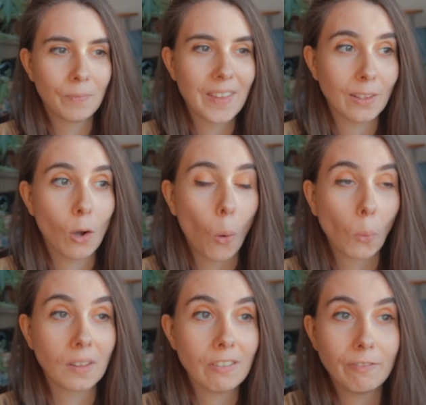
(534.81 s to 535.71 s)
that
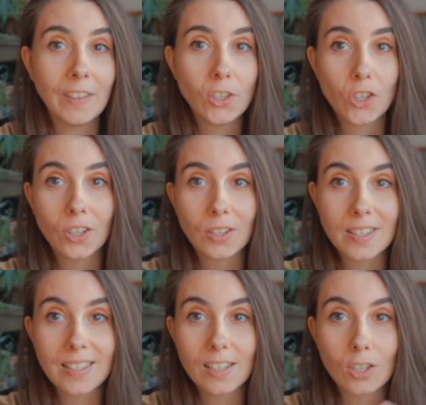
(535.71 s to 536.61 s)
only
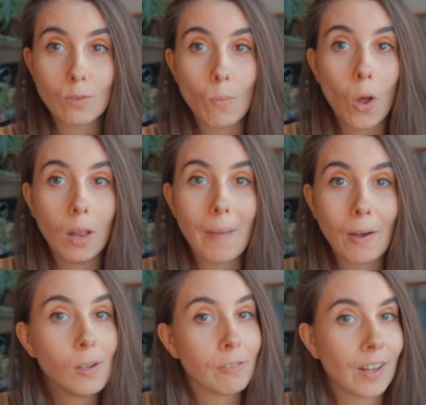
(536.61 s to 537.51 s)
features a small
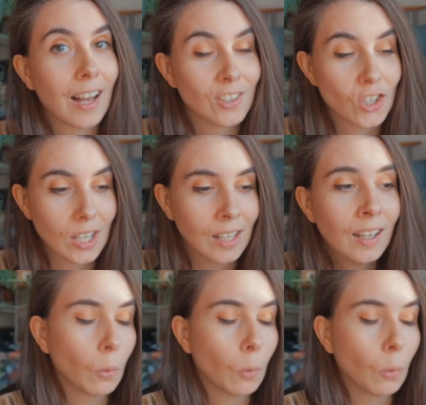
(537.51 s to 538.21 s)
amount of kanji.